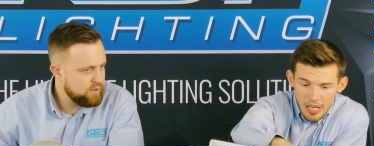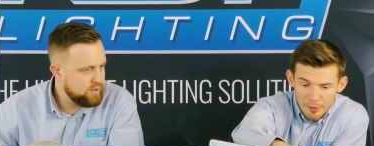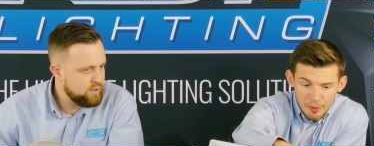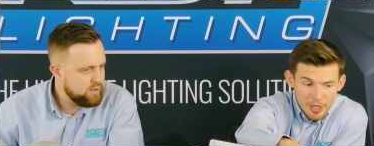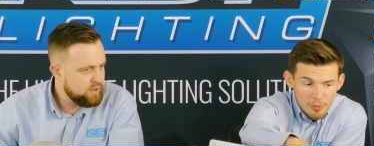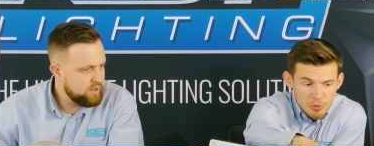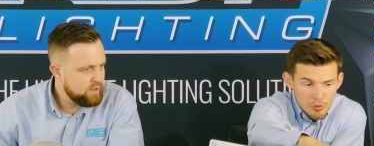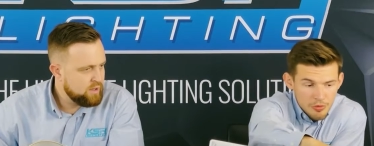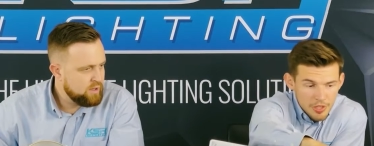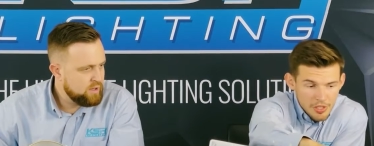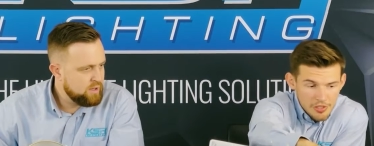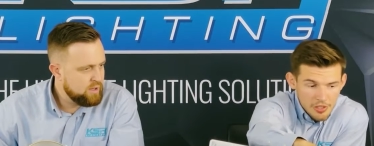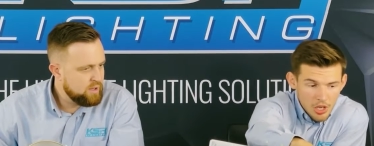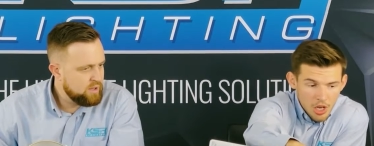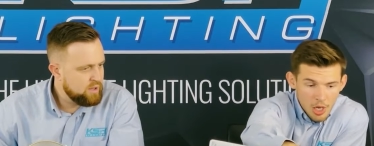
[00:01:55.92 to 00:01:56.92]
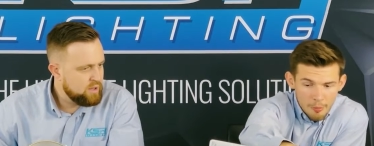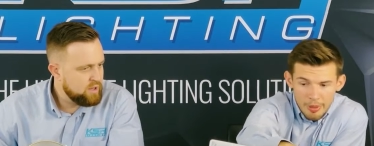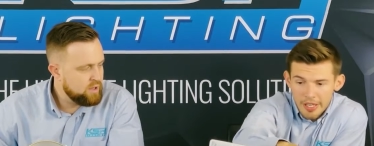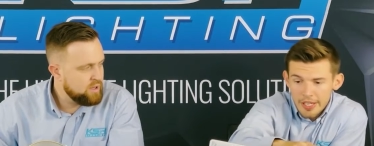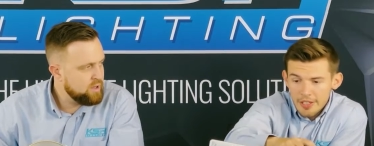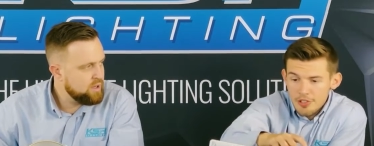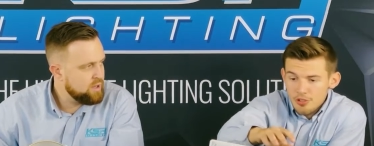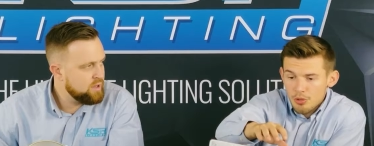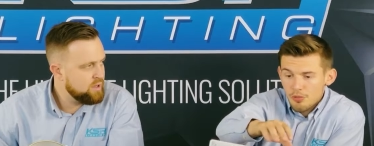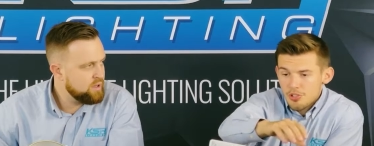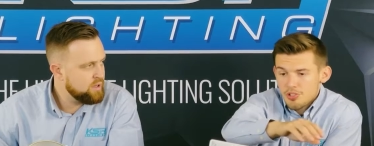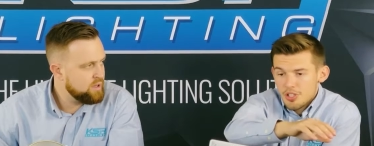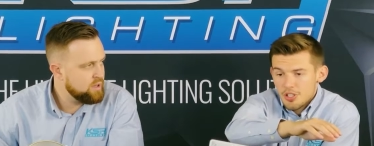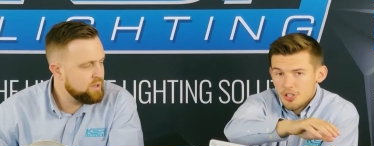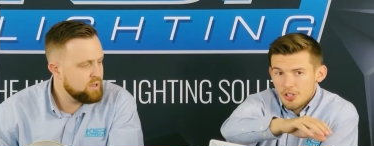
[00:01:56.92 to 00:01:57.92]
Speaker 1: Um, comes with this arm here, so
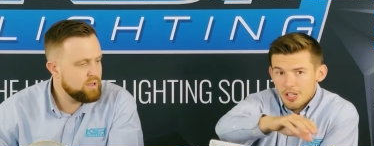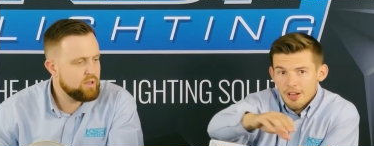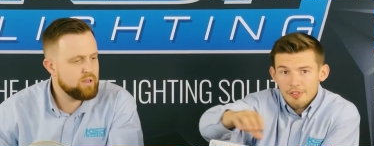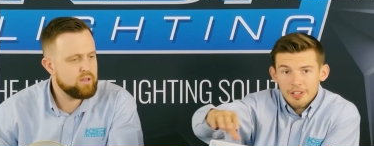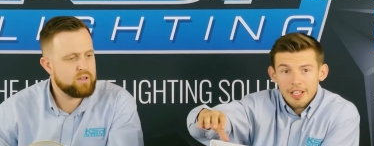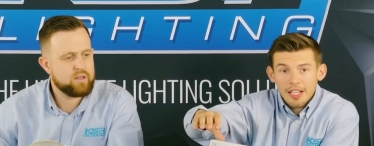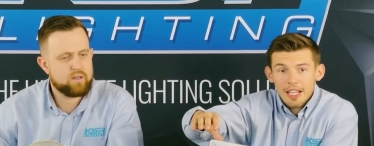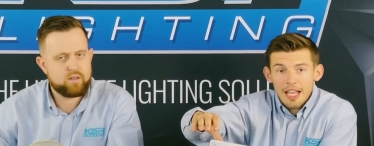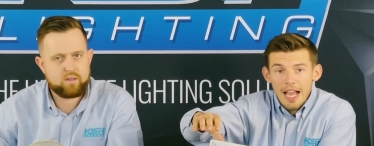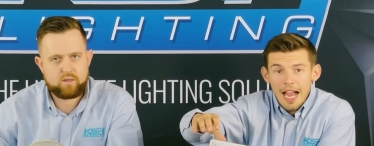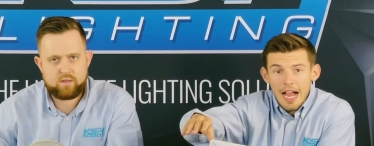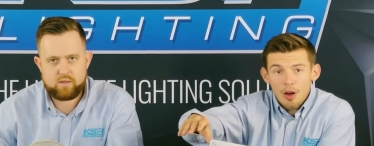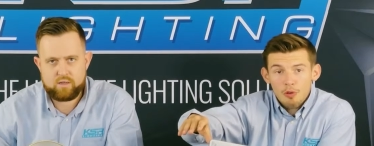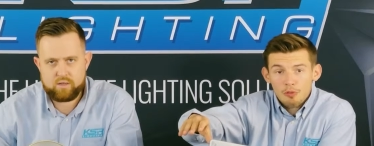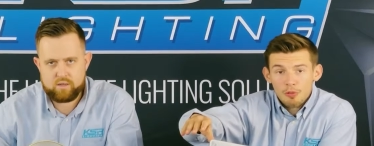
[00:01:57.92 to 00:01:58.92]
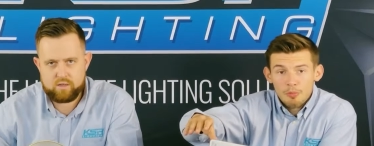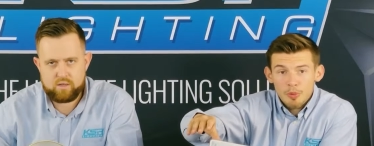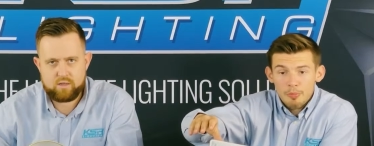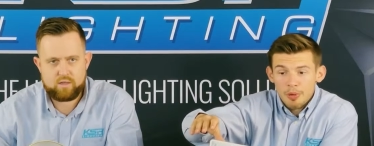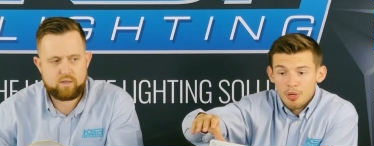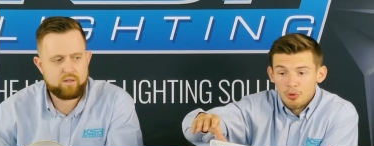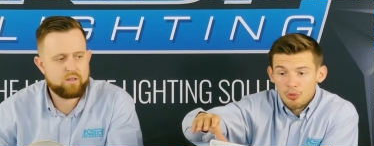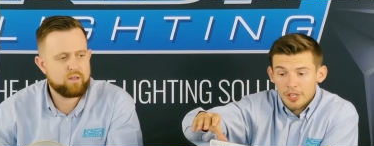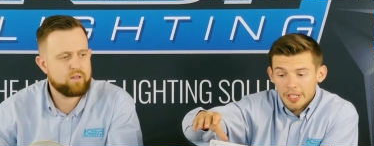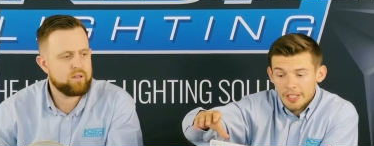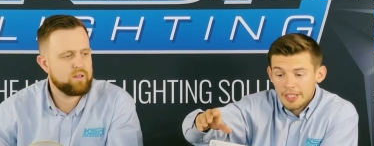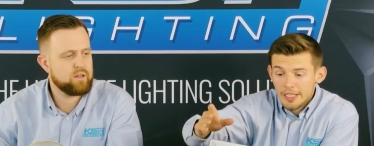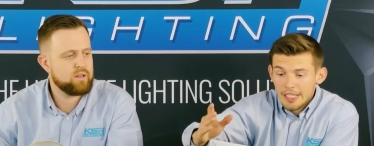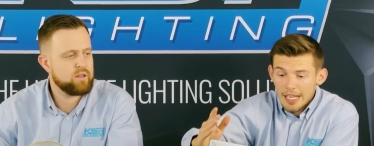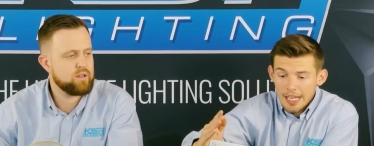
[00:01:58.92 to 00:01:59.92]
obviously you can have it out from the
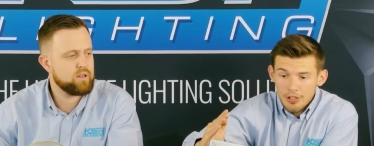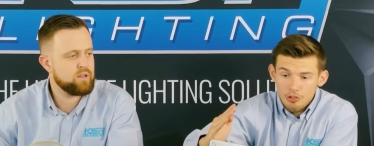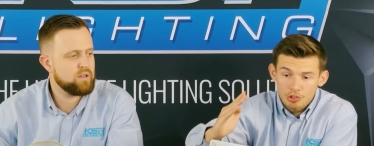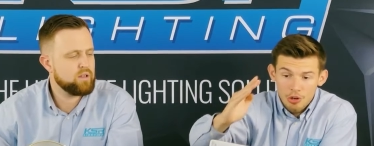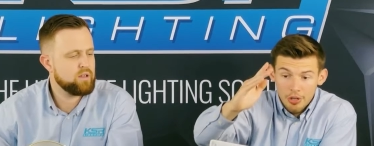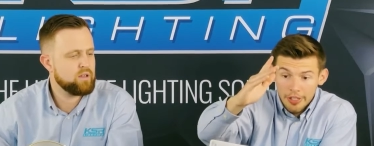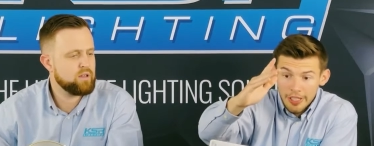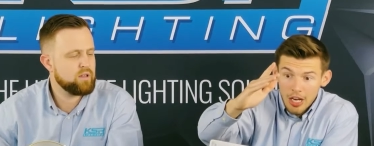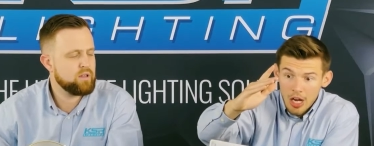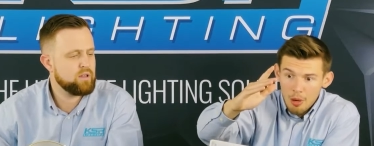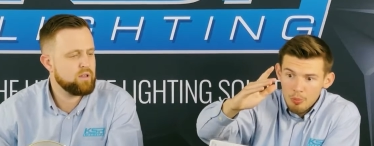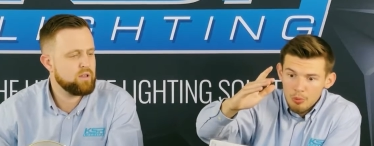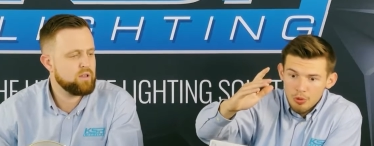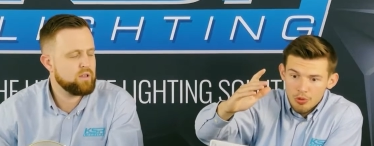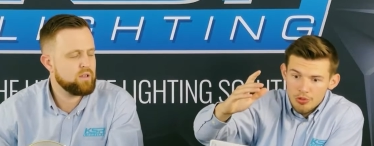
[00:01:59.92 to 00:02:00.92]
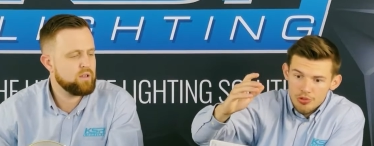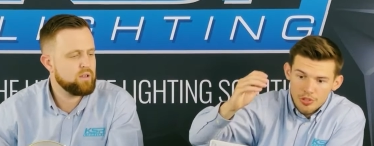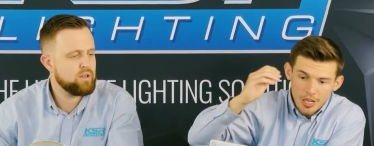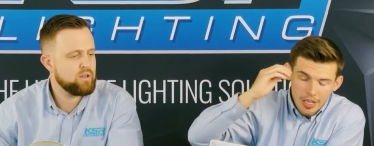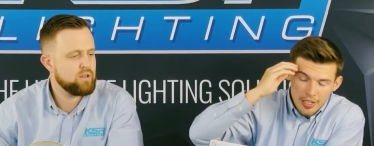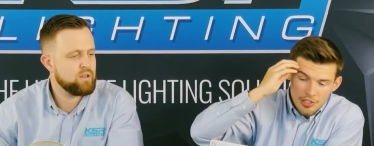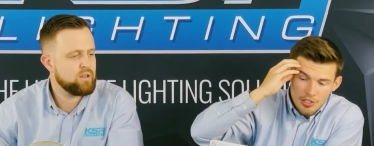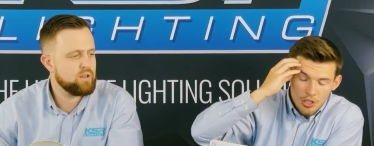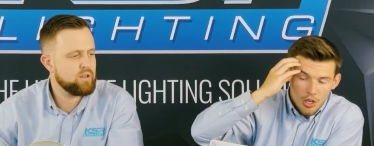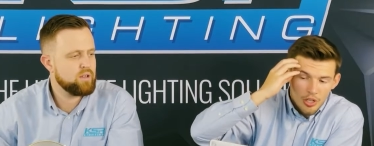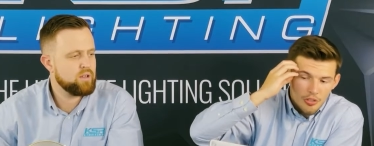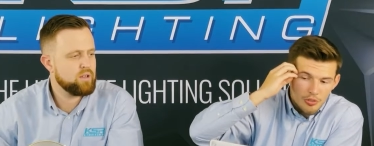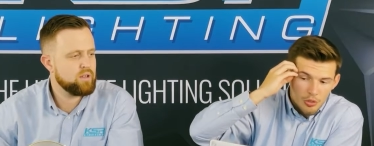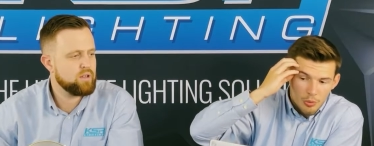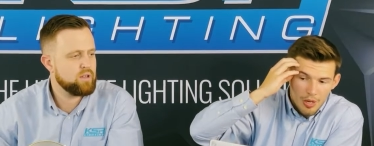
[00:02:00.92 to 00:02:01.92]
building and shining upwards uh,
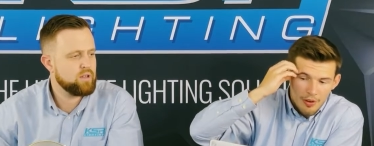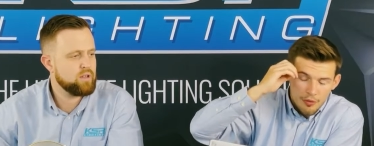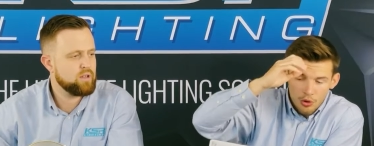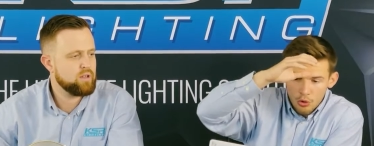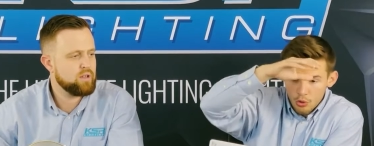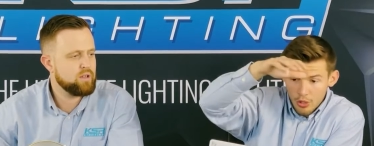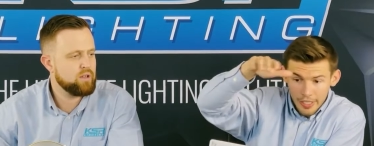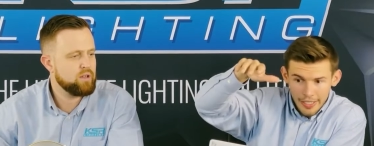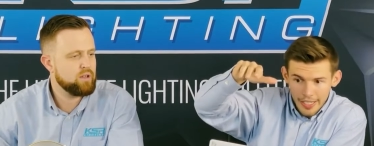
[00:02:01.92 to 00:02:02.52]
signs or whatever, or